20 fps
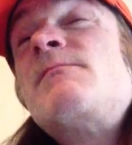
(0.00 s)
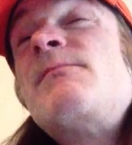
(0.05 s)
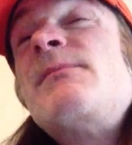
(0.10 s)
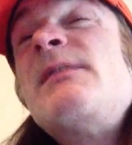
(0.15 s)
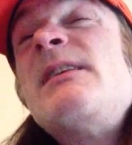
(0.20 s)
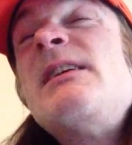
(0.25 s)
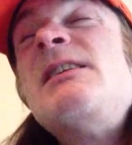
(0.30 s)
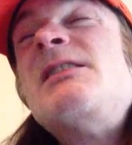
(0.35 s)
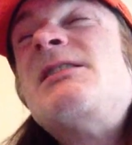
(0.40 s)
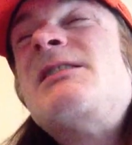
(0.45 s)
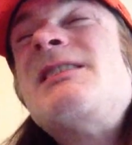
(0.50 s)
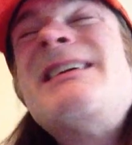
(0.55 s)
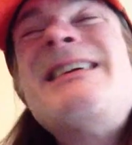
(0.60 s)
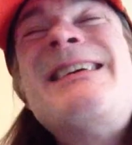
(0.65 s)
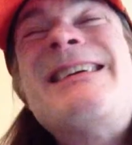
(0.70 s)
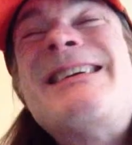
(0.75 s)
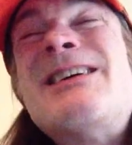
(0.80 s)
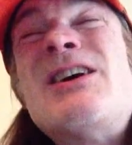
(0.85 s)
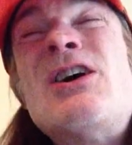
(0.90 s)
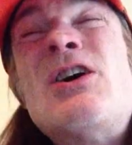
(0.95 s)
he
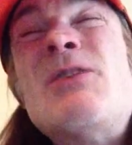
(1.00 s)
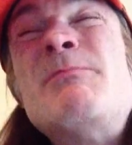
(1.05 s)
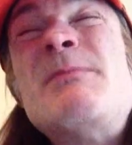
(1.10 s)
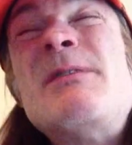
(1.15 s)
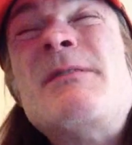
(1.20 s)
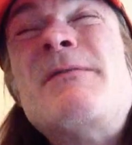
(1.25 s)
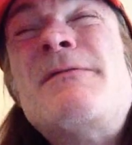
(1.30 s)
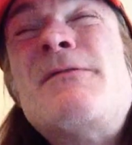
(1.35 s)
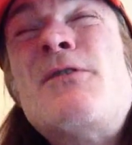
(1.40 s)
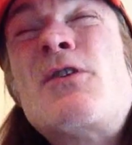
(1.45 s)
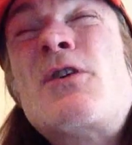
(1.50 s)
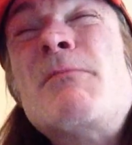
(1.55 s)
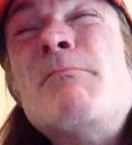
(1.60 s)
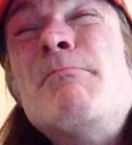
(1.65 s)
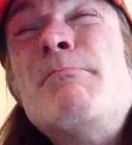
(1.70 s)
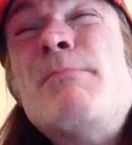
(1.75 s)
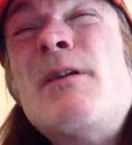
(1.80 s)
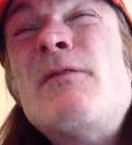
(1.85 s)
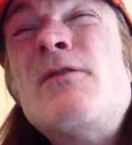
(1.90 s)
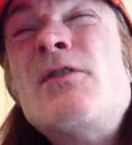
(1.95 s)
can't be fucking
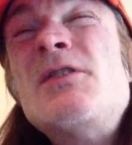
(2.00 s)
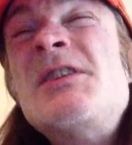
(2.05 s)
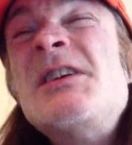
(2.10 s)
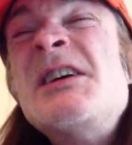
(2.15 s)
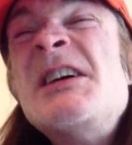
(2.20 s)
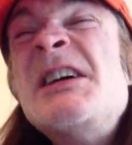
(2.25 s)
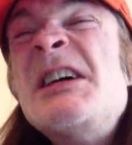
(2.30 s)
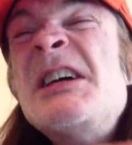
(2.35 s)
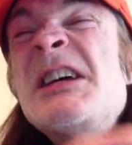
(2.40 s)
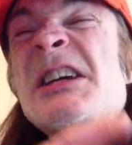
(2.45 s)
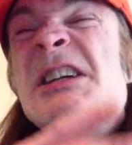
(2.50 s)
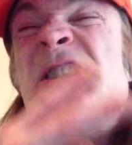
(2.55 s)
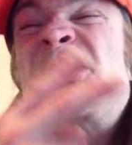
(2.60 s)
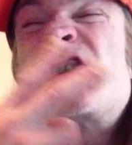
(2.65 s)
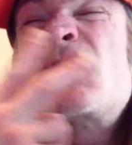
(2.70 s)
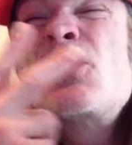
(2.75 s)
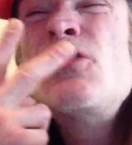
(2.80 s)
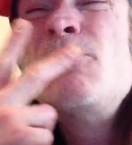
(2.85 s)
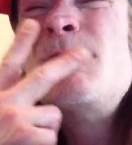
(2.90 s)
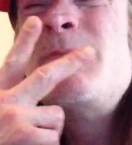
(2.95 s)
bothered. He's
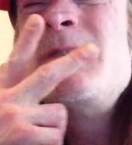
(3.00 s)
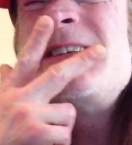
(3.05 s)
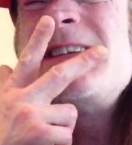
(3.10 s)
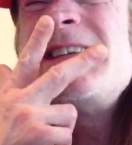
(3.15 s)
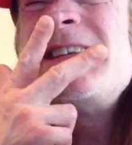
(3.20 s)
too busy